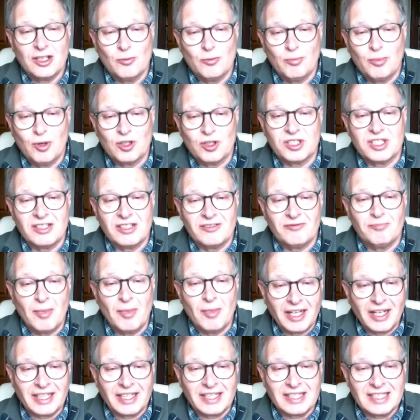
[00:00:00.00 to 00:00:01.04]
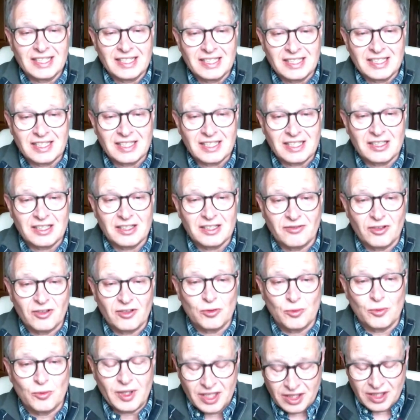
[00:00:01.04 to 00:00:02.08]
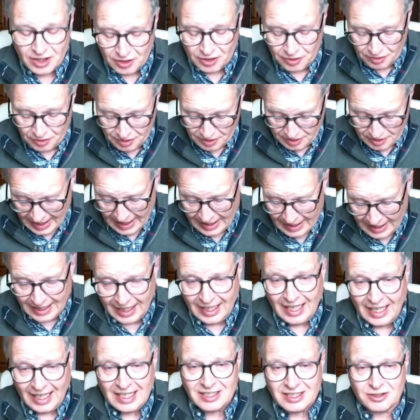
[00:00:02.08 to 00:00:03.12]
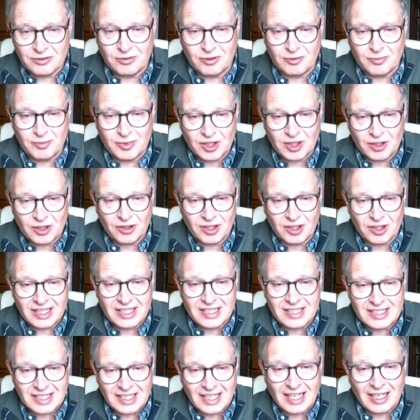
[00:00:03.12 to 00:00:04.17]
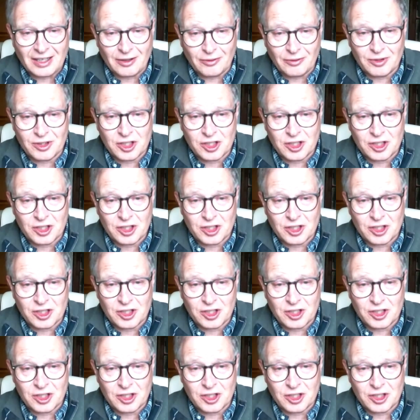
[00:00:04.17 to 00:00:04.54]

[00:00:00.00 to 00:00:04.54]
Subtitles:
Take your positive mind into the interview with you. And the last one, but not least,